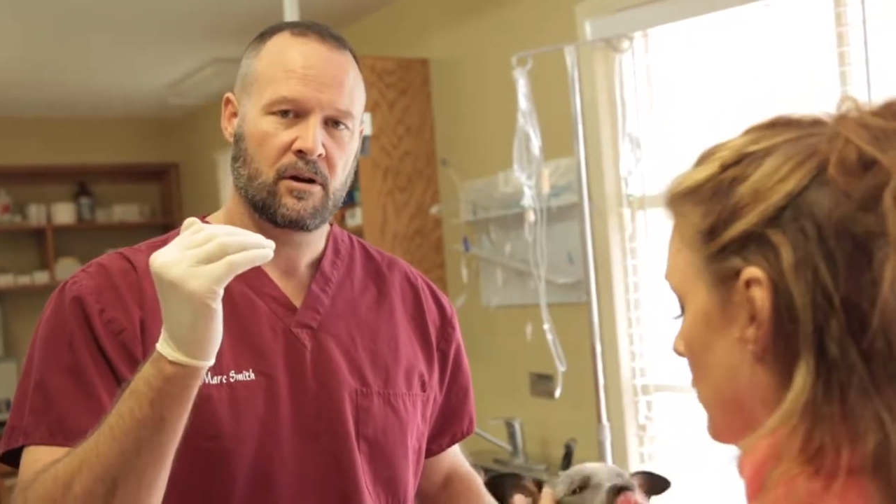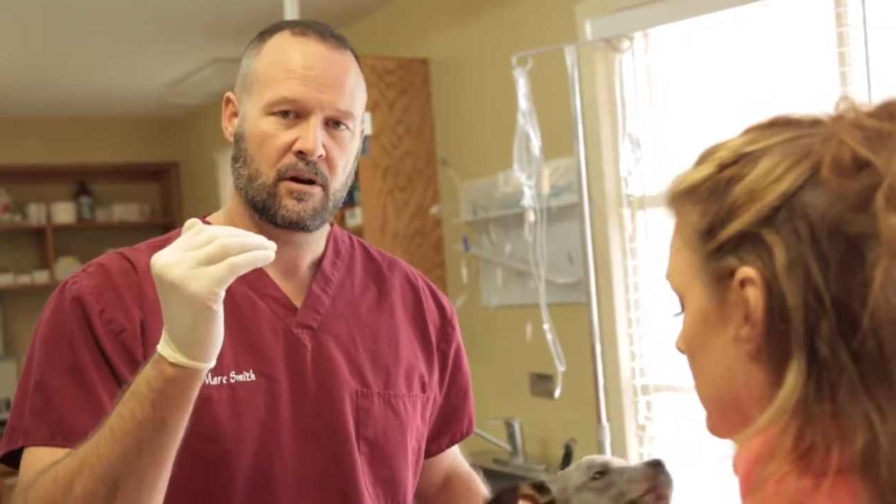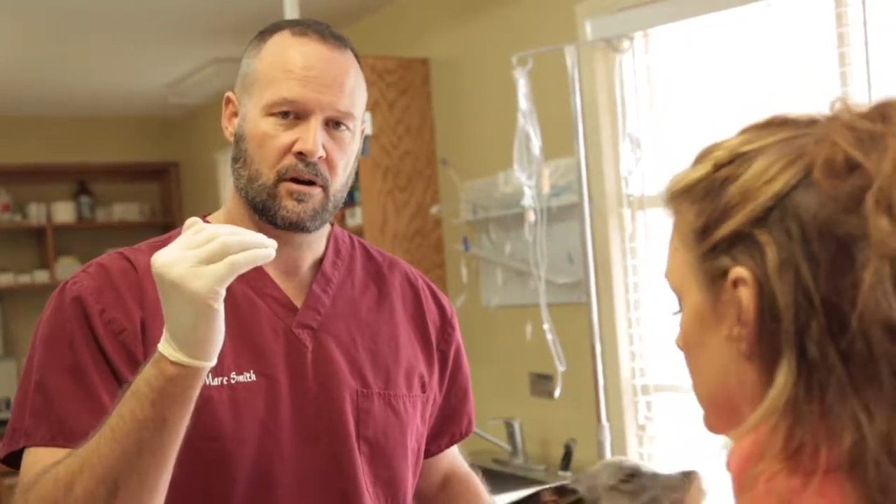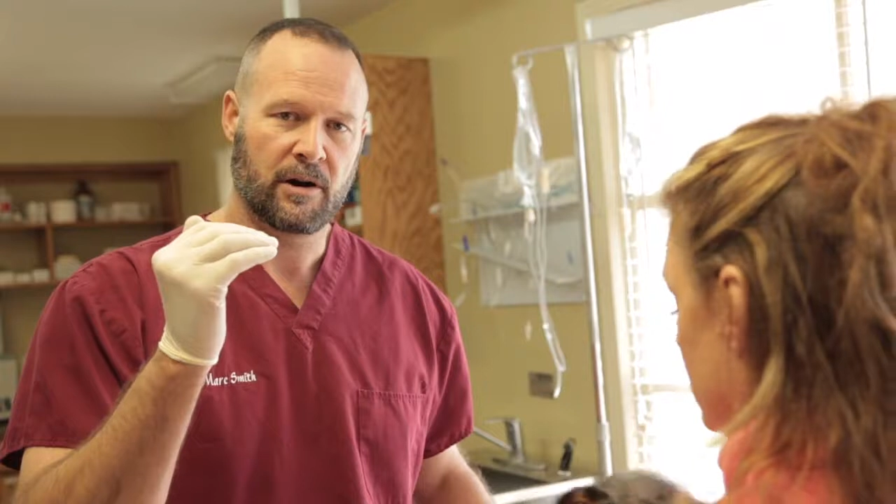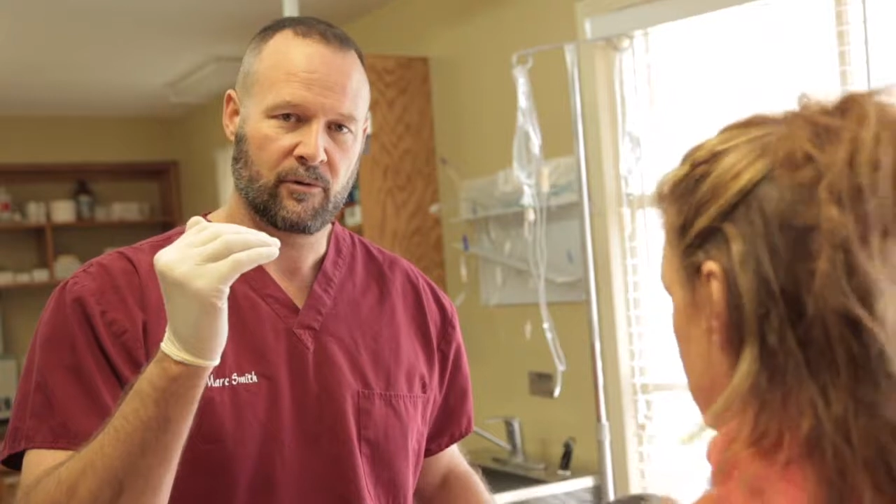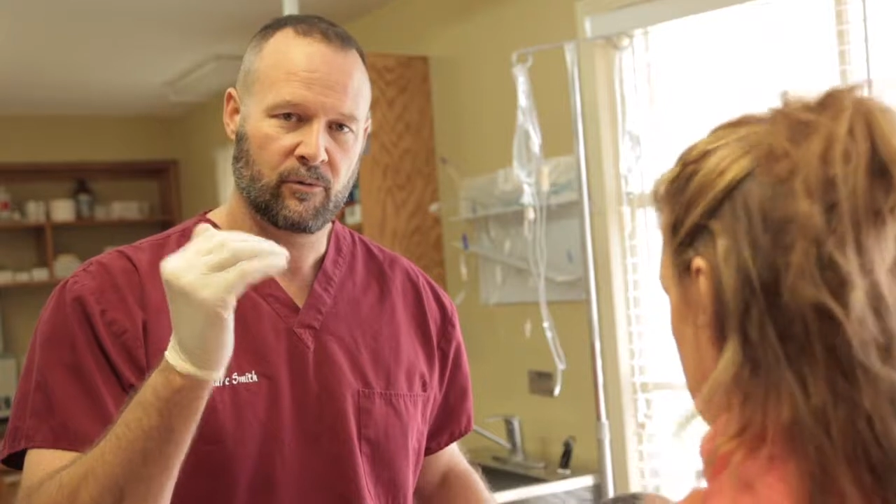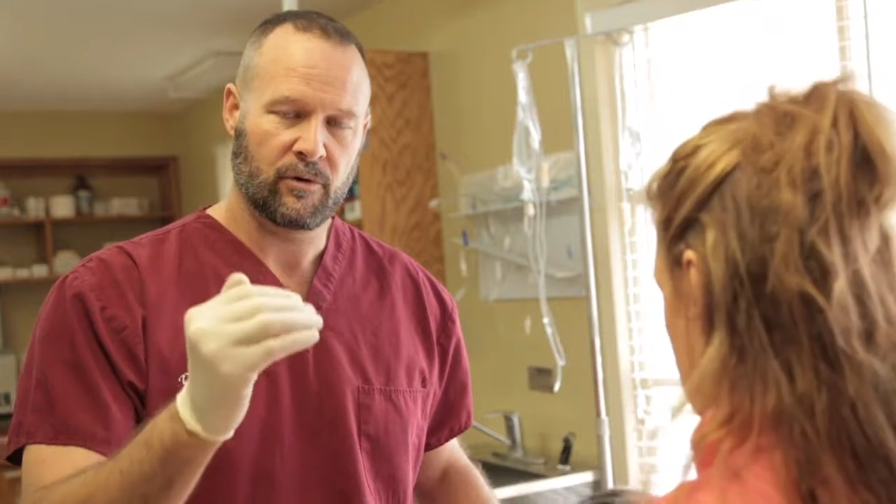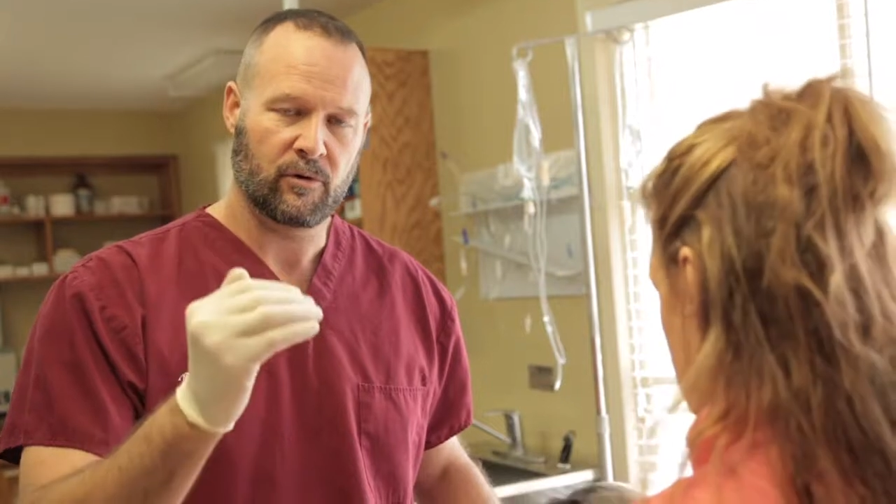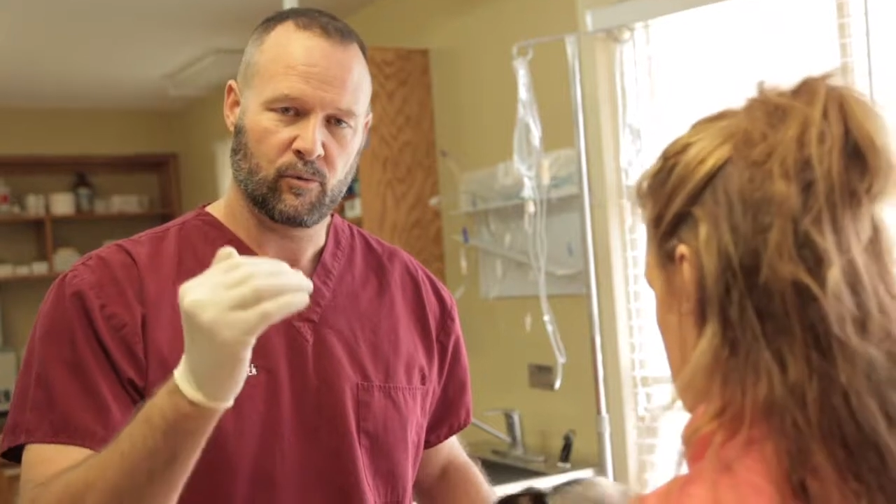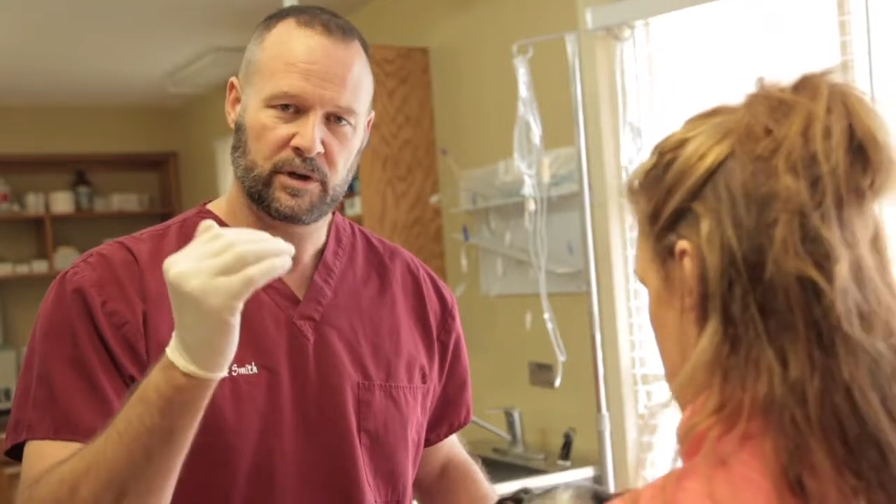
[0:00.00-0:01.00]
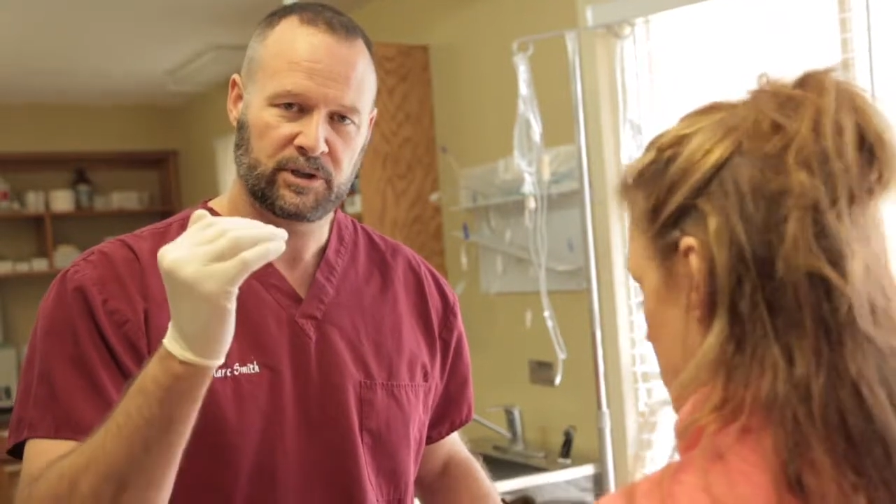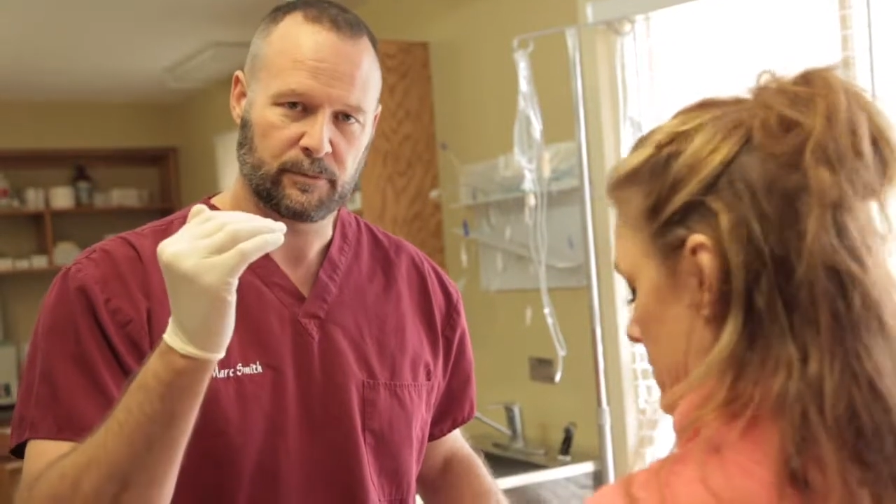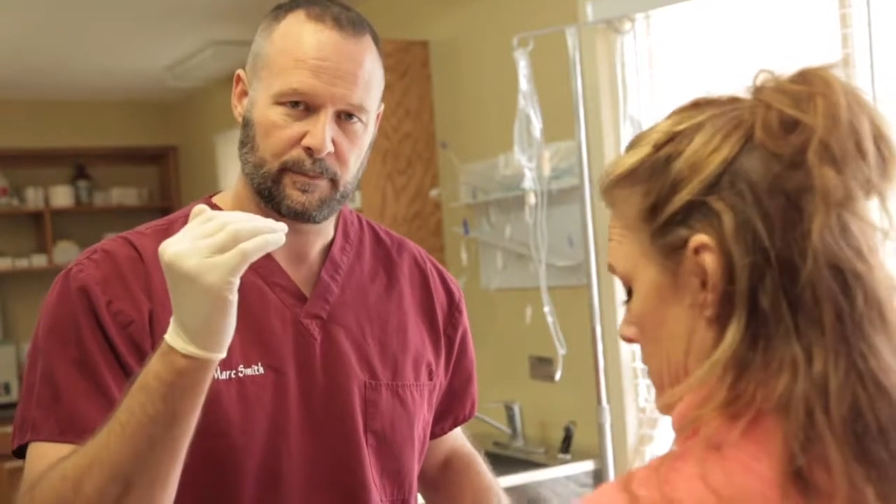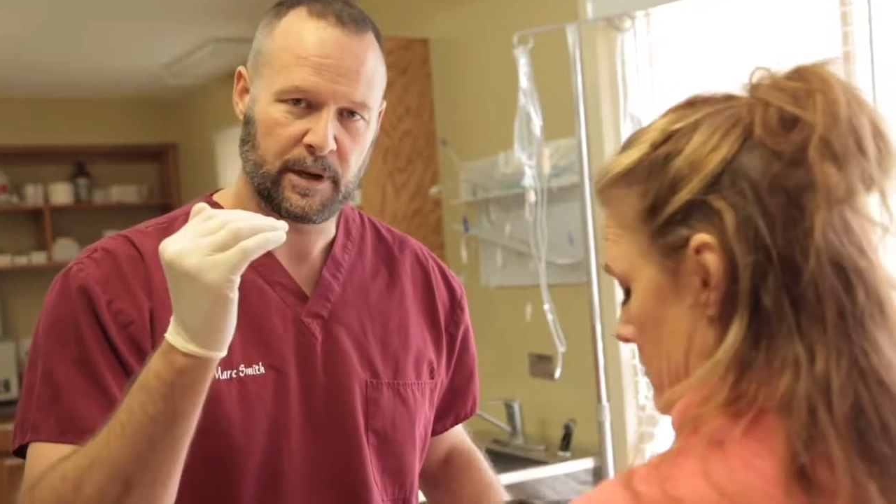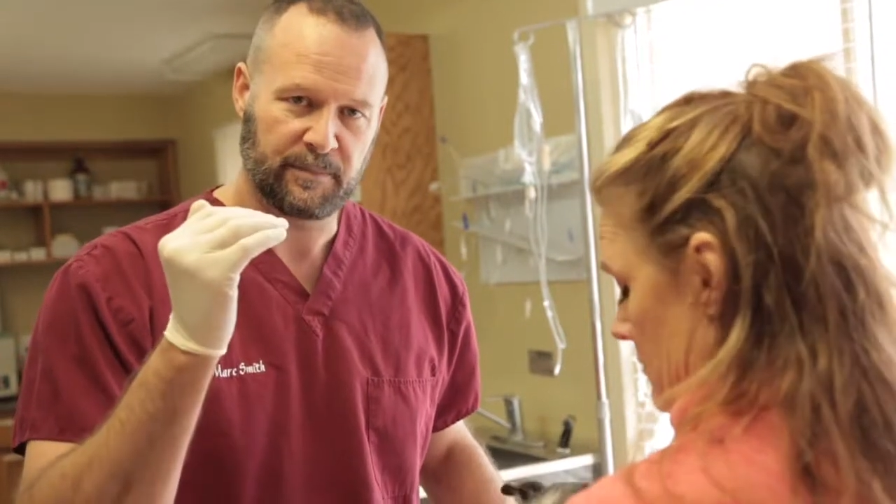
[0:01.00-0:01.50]
are or what
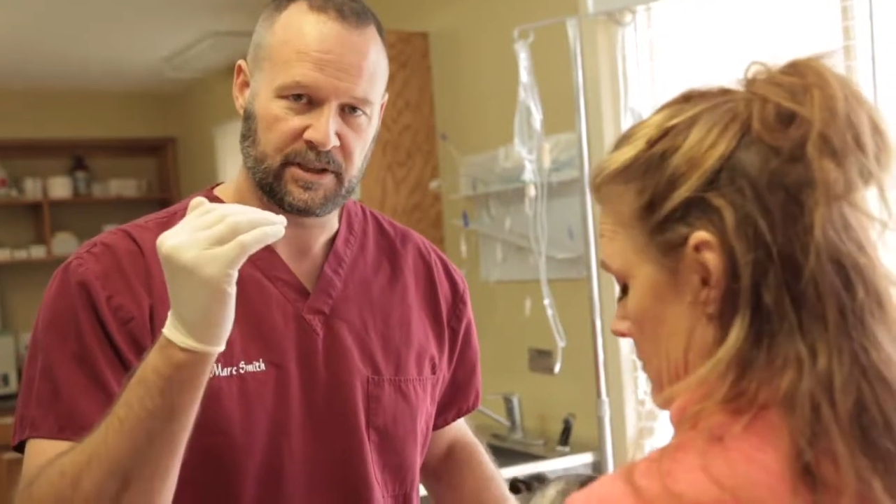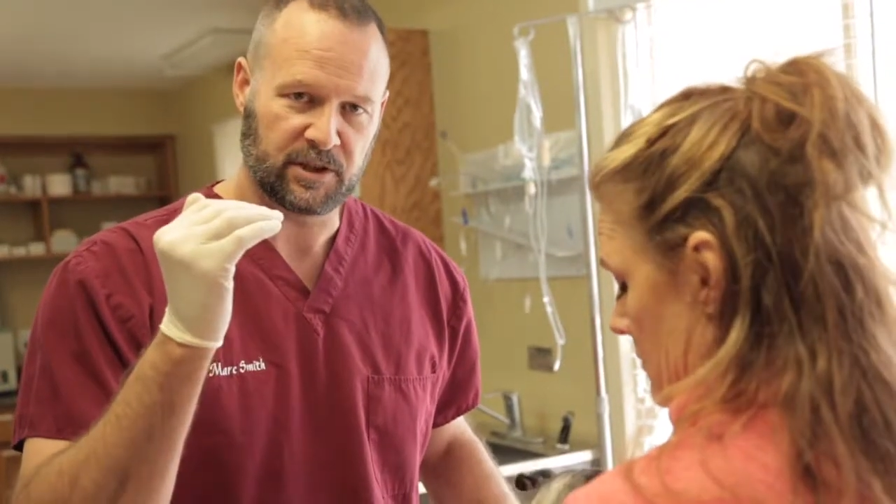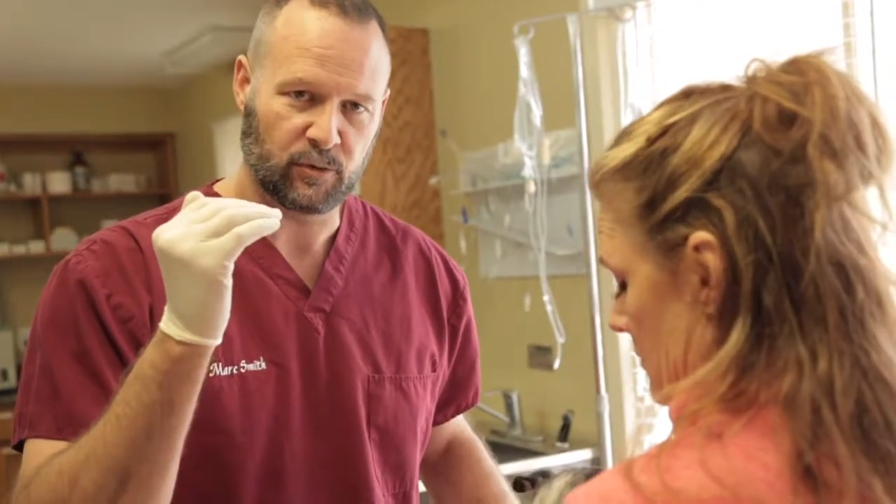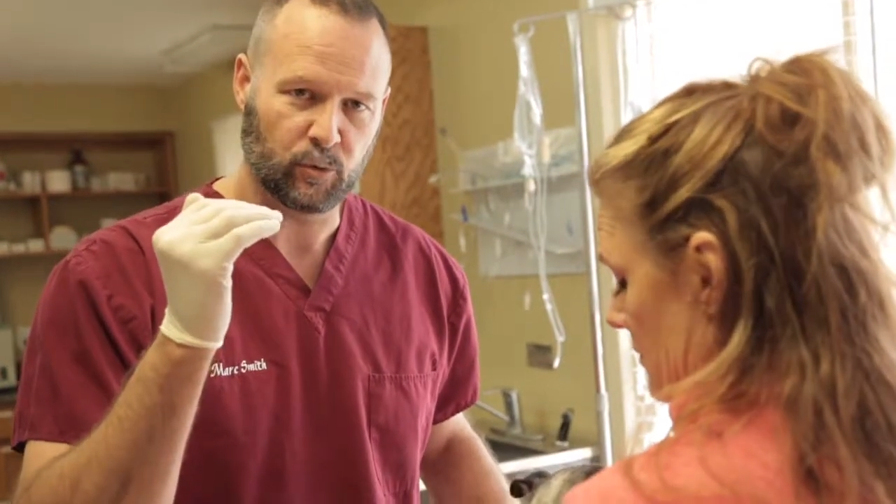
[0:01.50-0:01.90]
your puppy's at